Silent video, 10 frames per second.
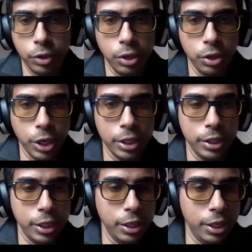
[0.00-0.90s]
I can
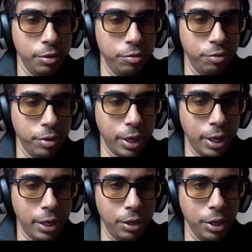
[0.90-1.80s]
see the diff,
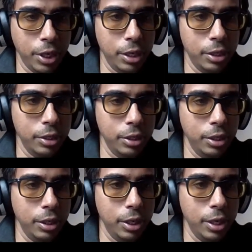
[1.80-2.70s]
and
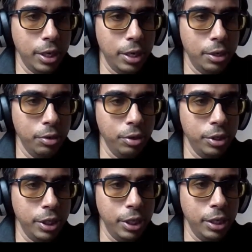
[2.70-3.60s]
you'll
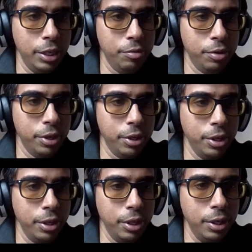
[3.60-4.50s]
see different
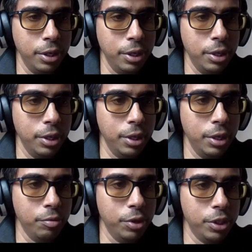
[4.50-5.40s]

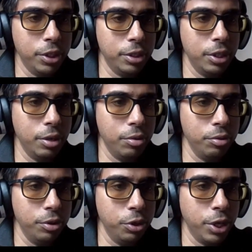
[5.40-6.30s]
versions
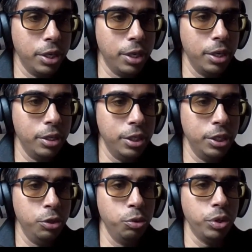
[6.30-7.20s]
now. You can see
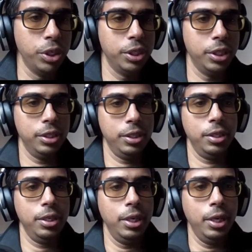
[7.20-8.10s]
2
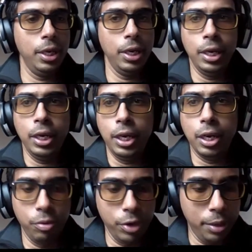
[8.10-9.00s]
versions.
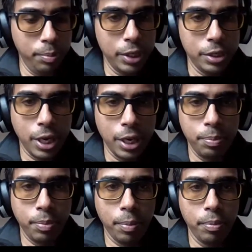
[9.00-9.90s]
Now let me
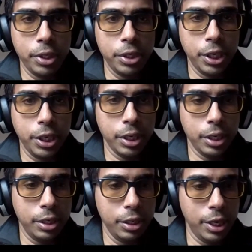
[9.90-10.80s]
start
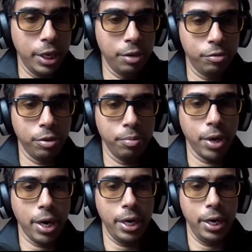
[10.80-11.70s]
publishing data from
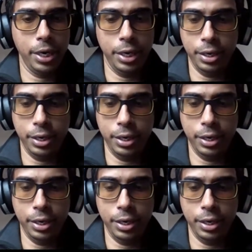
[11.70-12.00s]
my